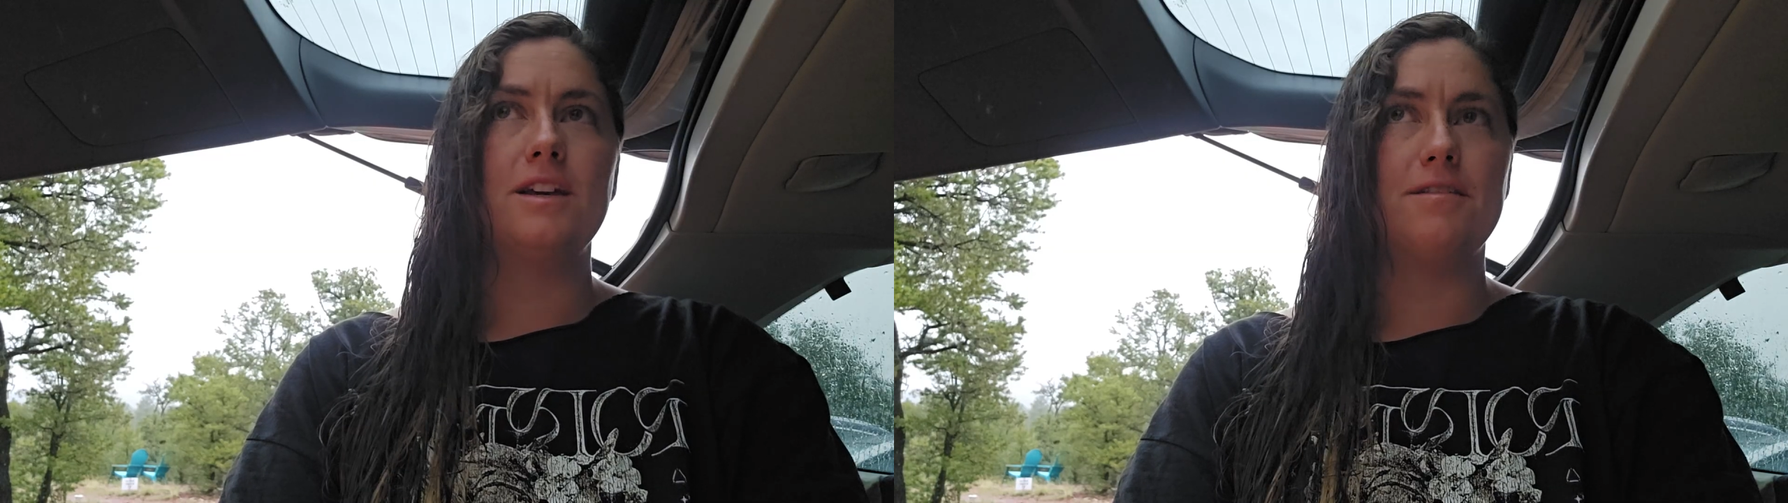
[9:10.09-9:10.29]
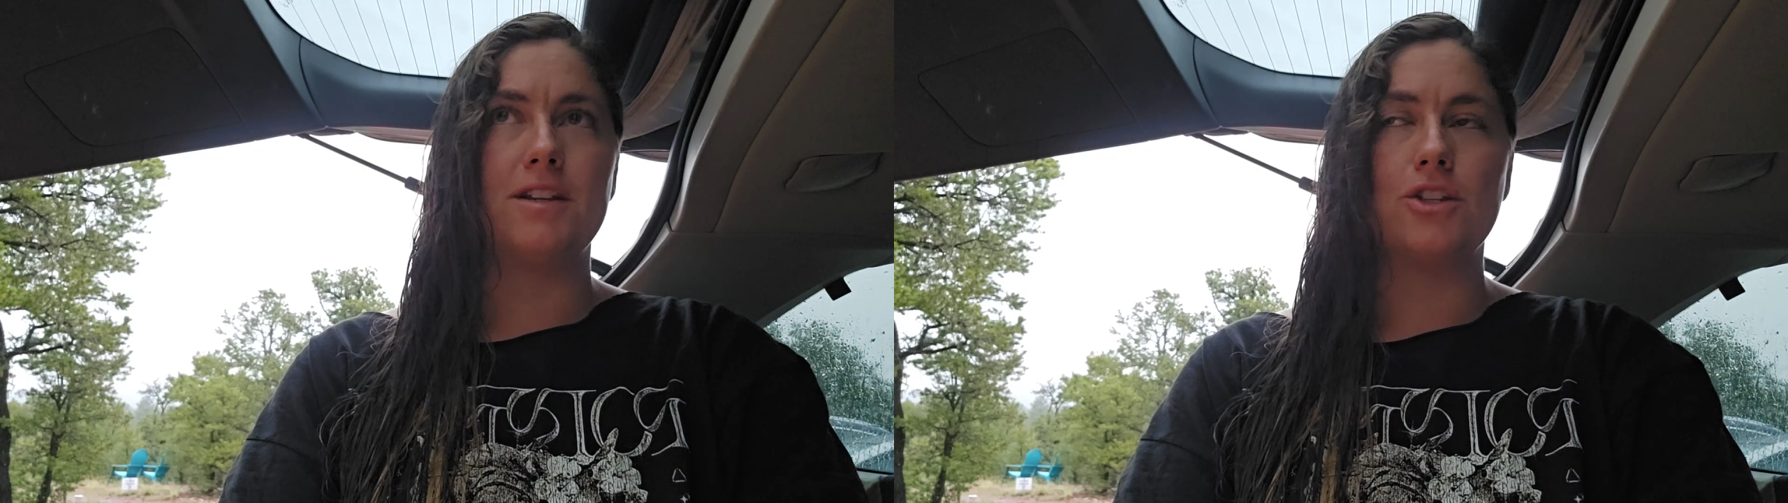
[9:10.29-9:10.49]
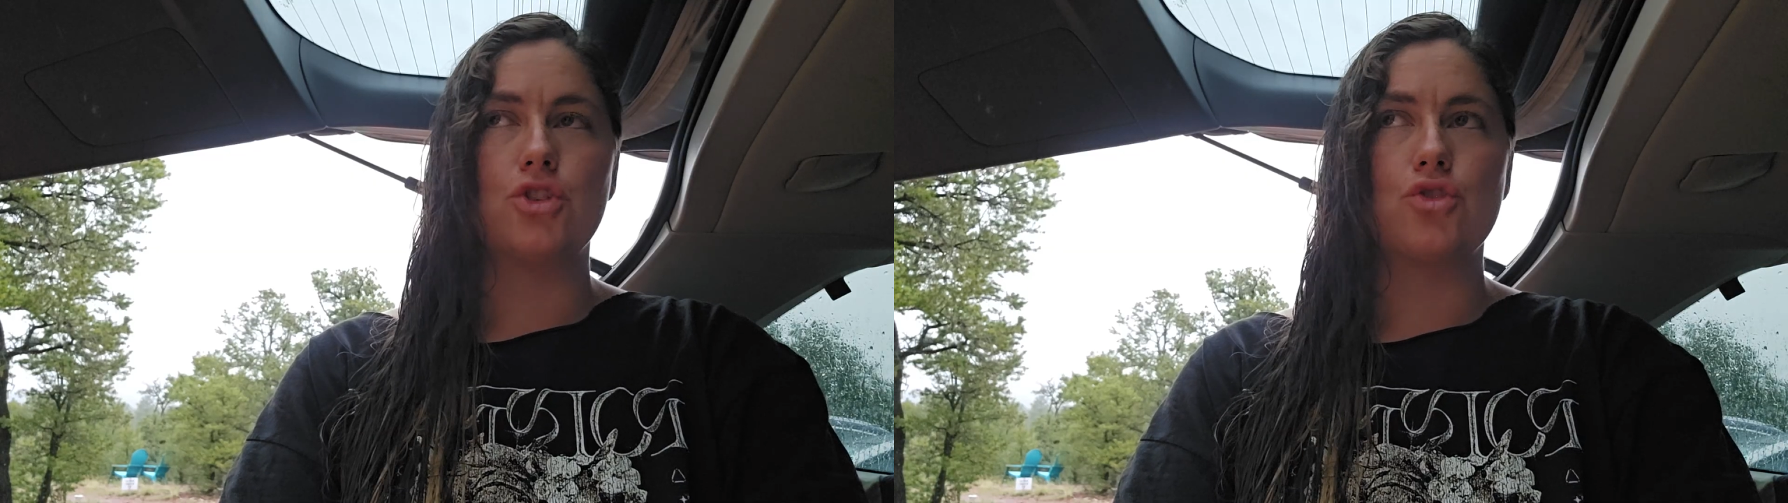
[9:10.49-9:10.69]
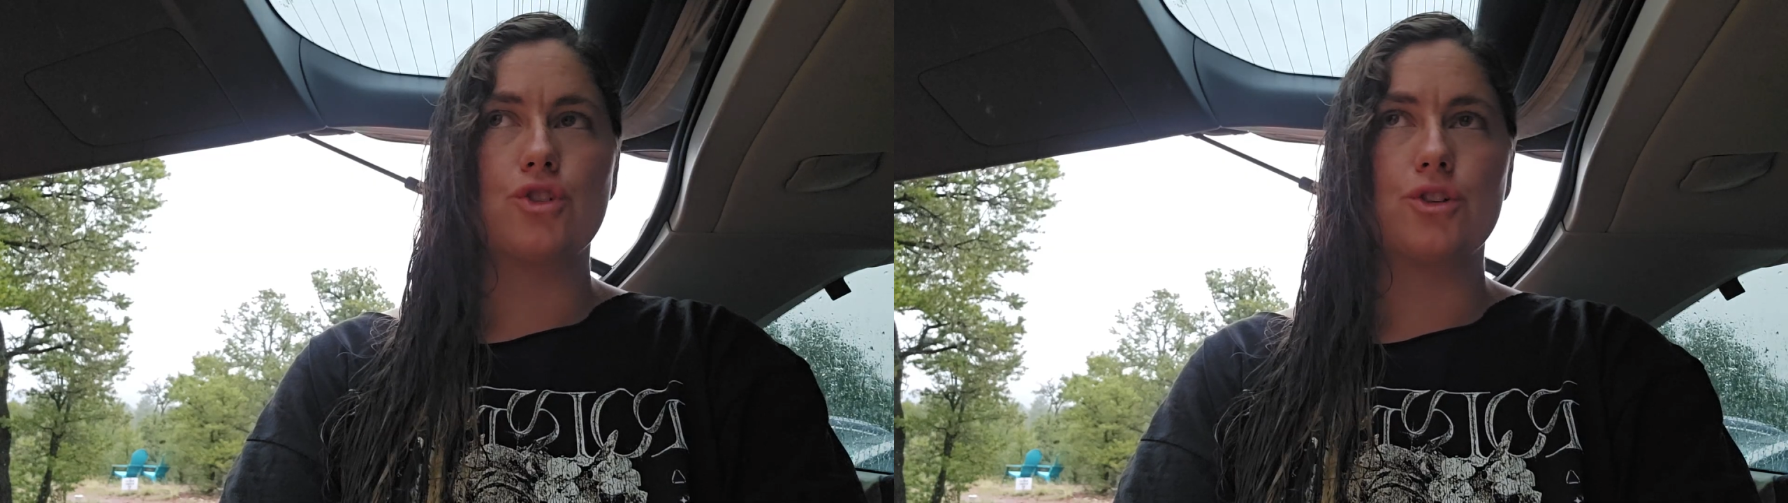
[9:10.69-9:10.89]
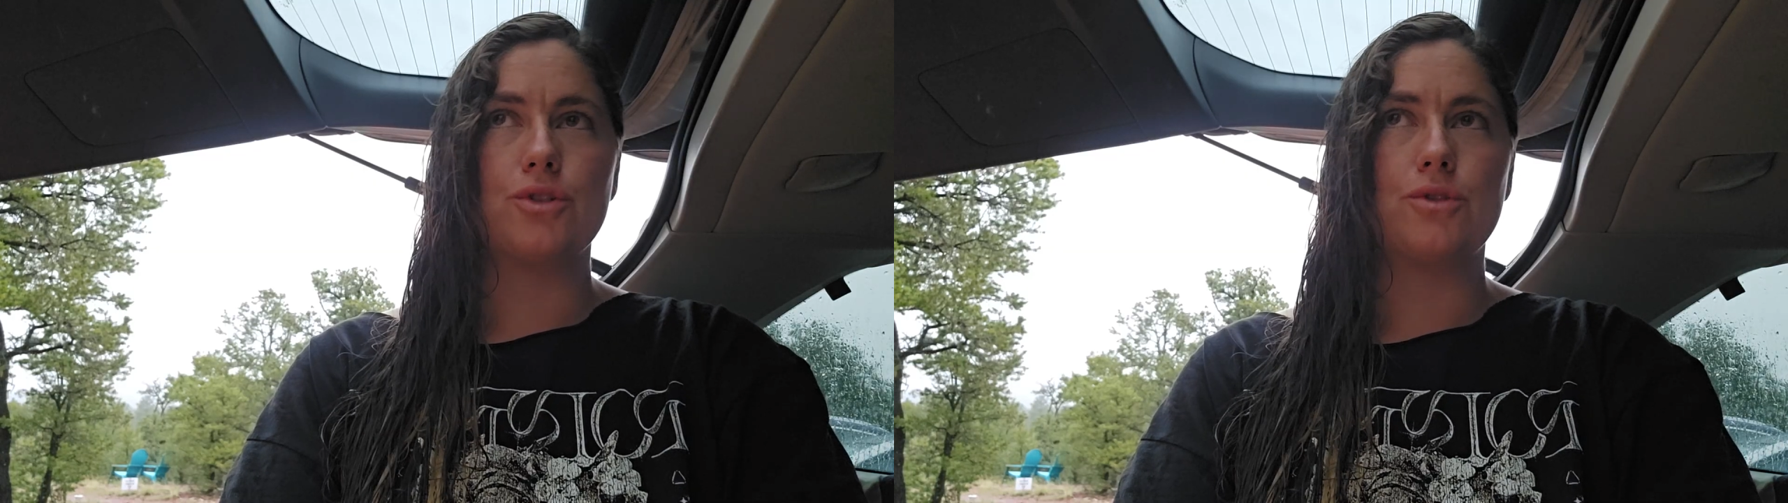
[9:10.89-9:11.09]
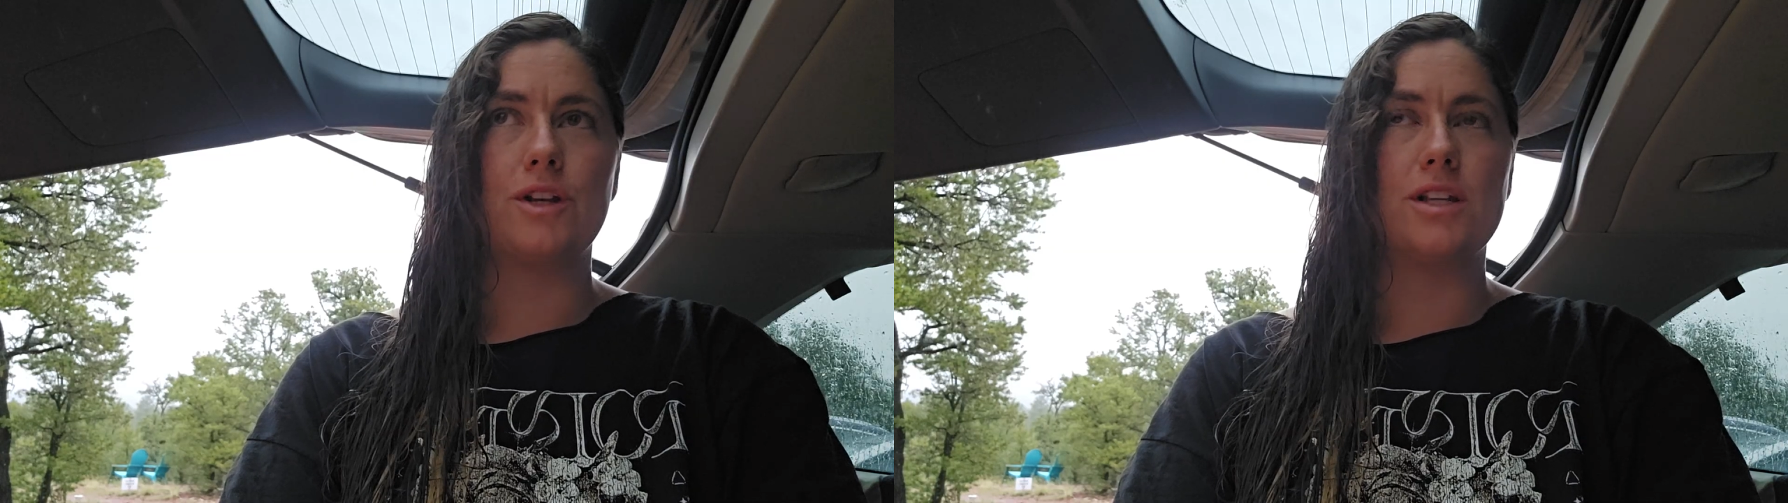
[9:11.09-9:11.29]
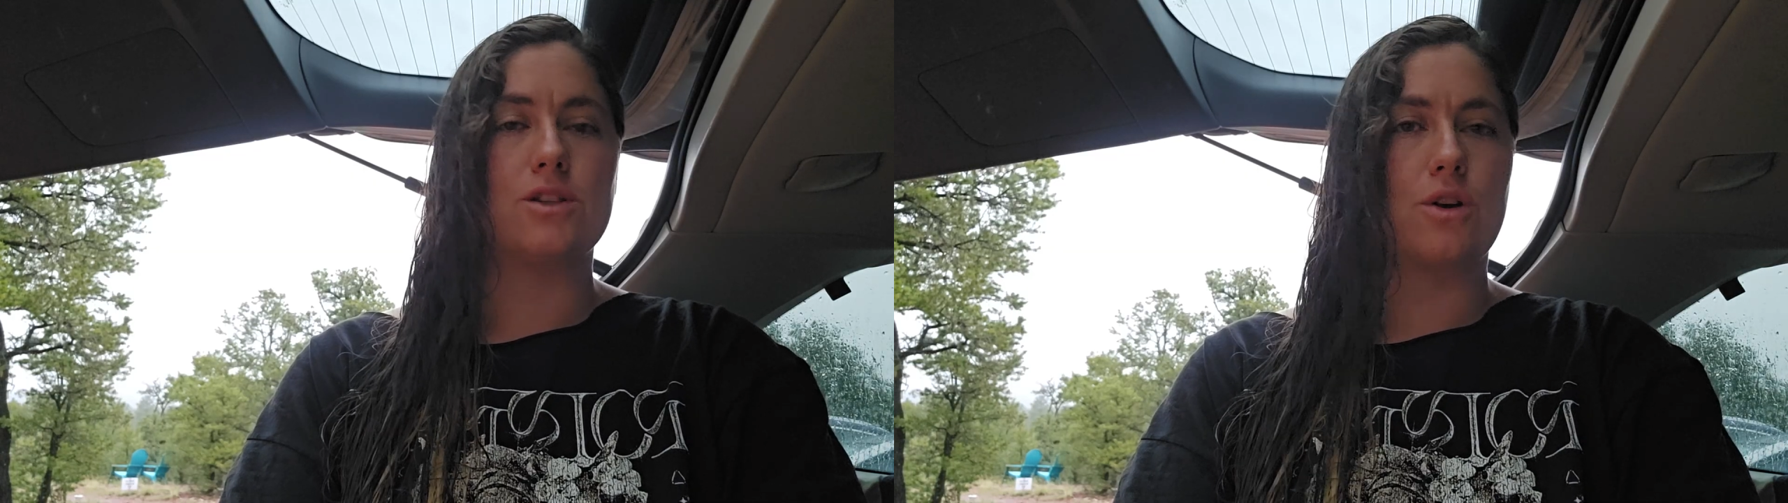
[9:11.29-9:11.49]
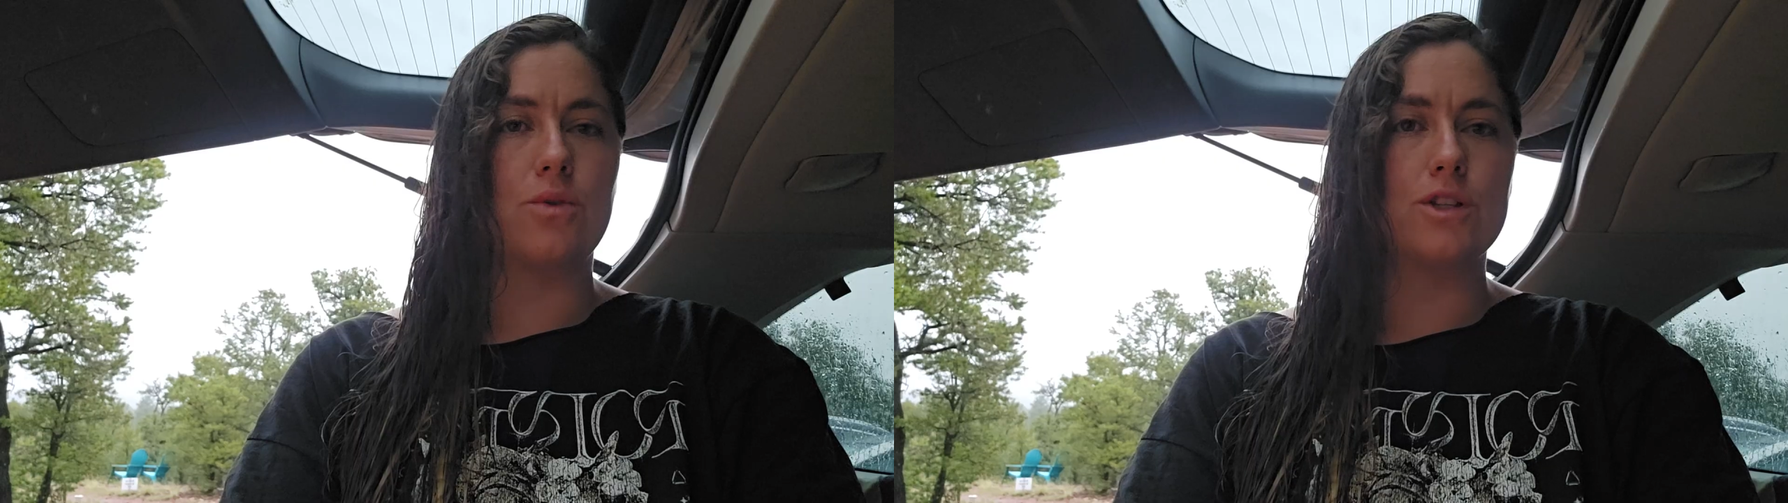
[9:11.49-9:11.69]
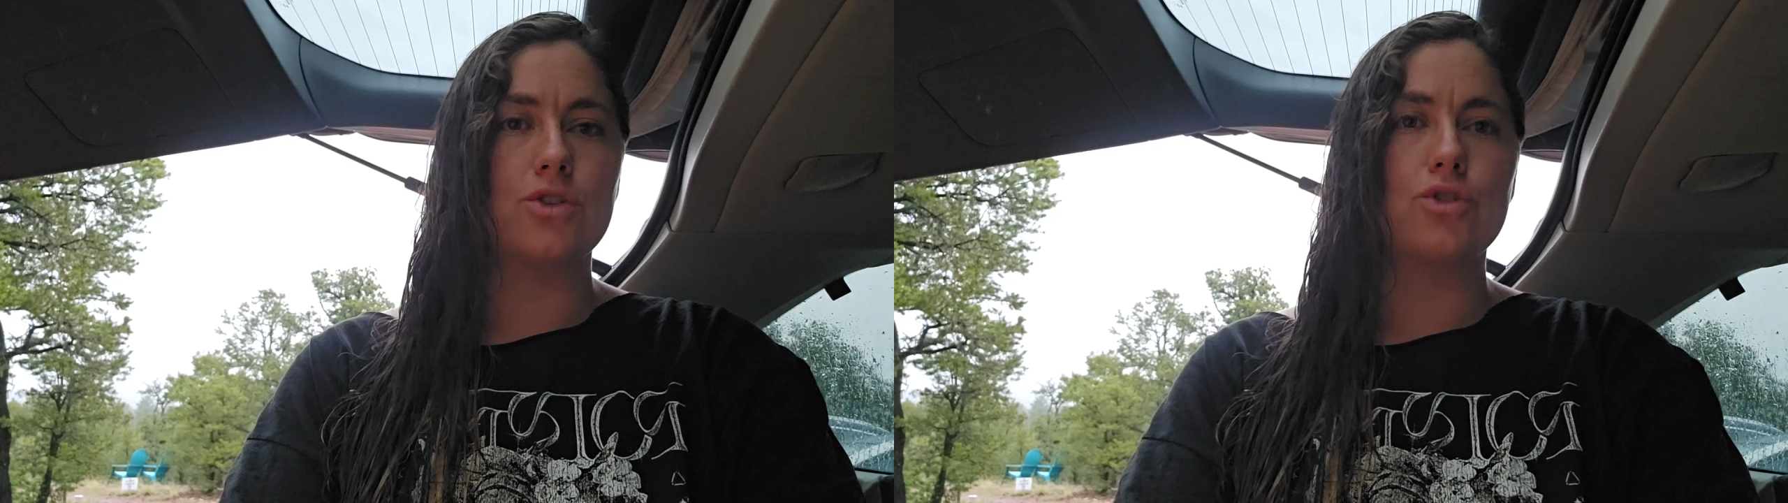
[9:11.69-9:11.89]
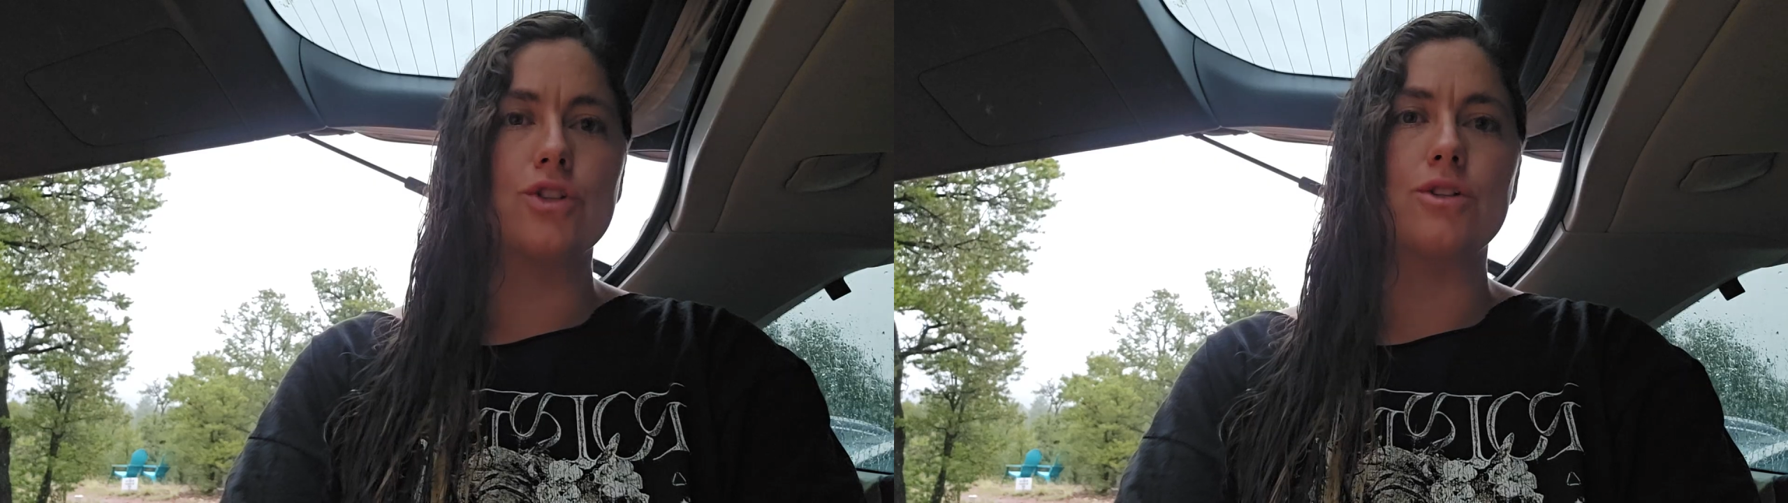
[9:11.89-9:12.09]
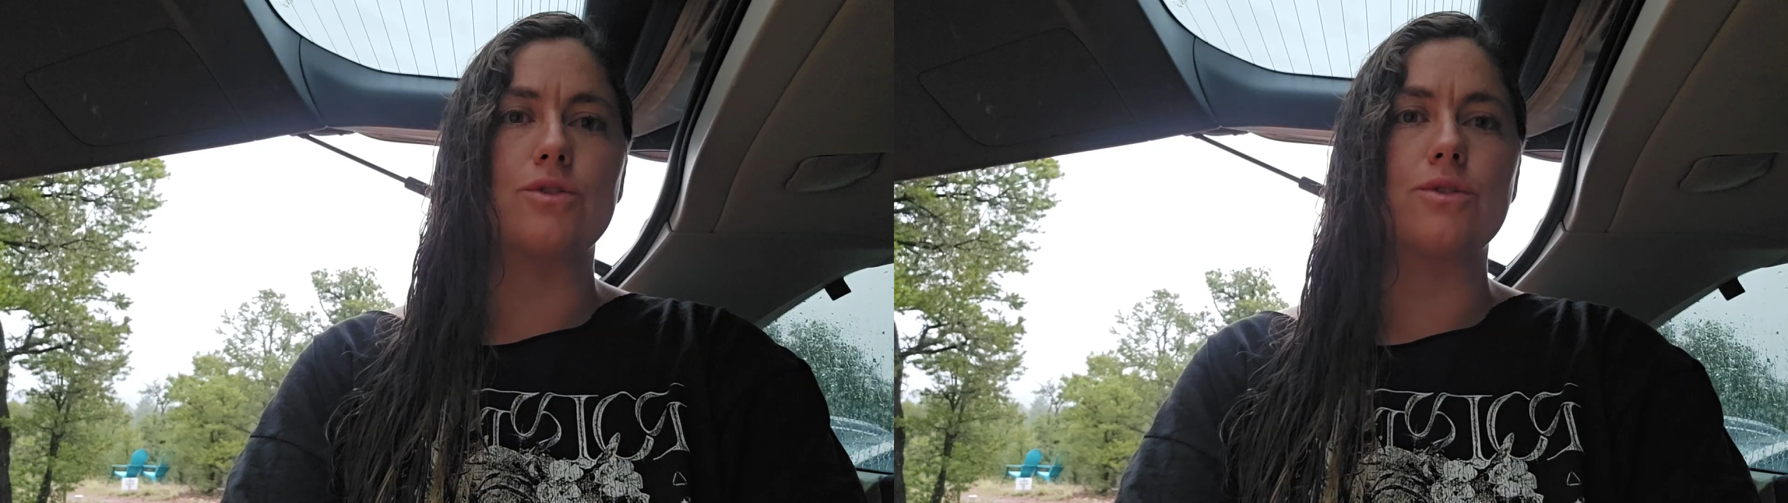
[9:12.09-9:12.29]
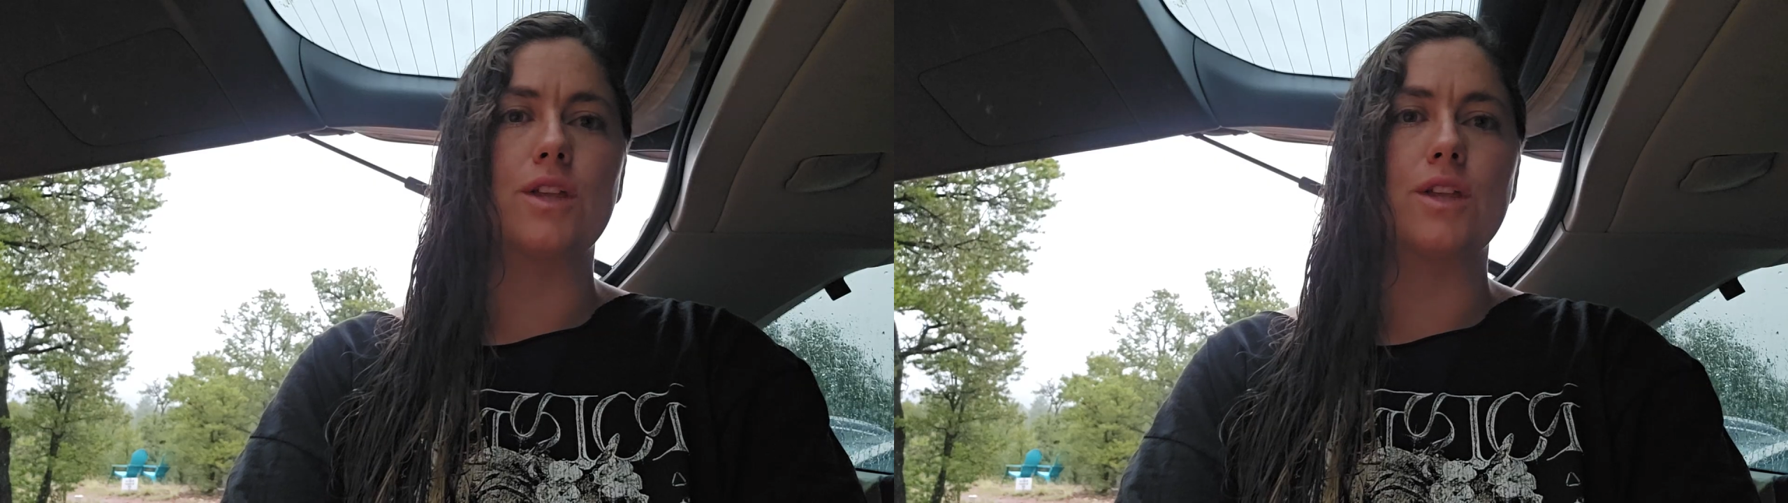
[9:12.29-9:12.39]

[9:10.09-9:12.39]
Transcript: If it is true, it is always true.